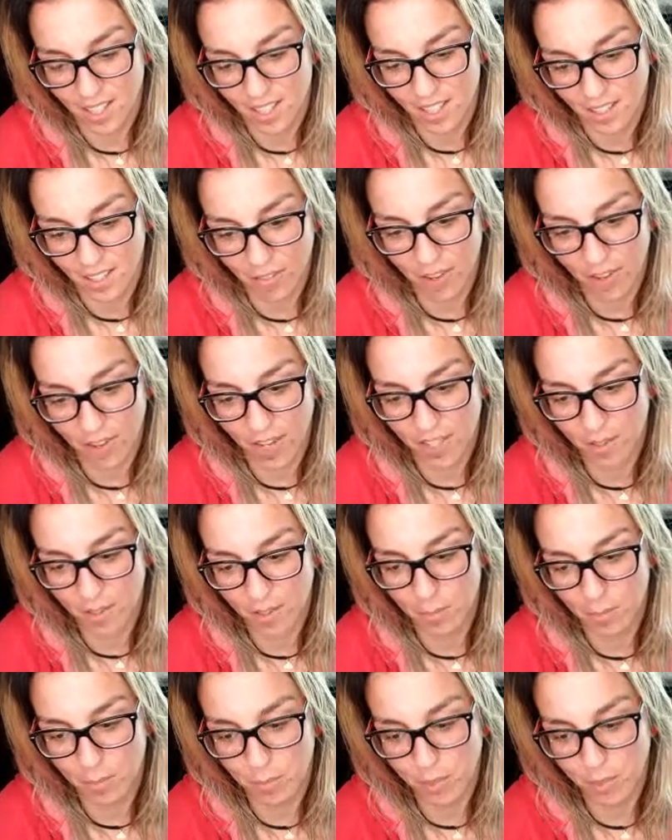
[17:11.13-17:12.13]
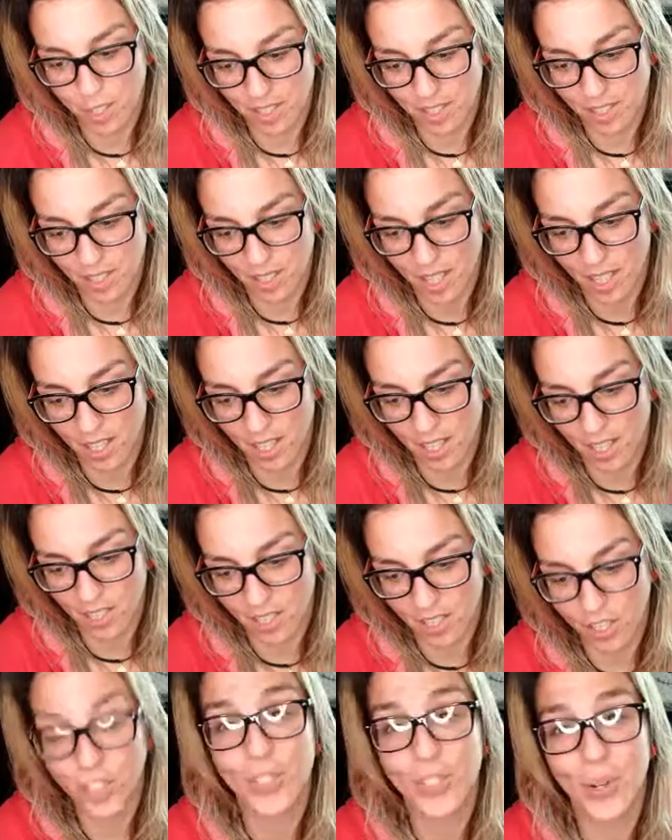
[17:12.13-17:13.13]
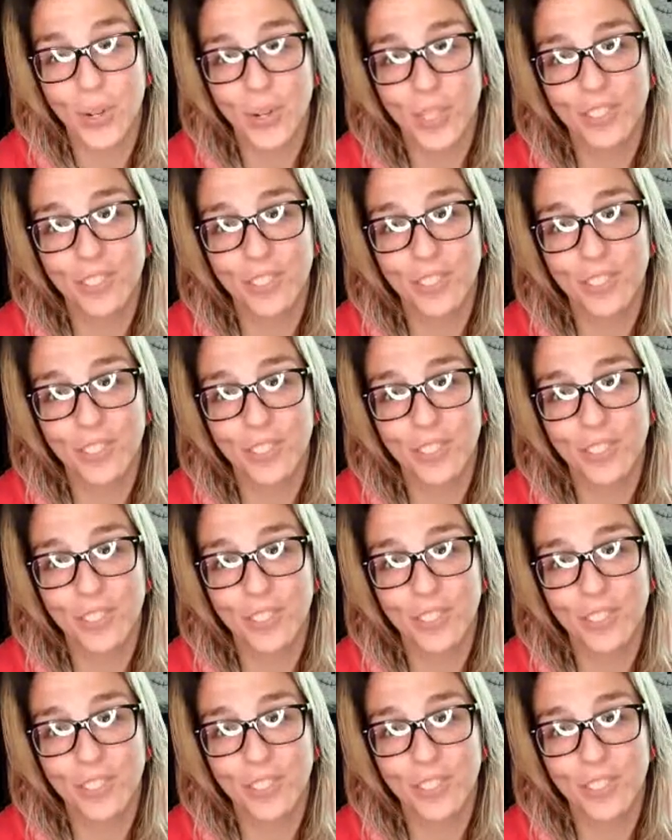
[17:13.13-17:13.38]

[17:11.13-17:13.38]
Find your place until your soul is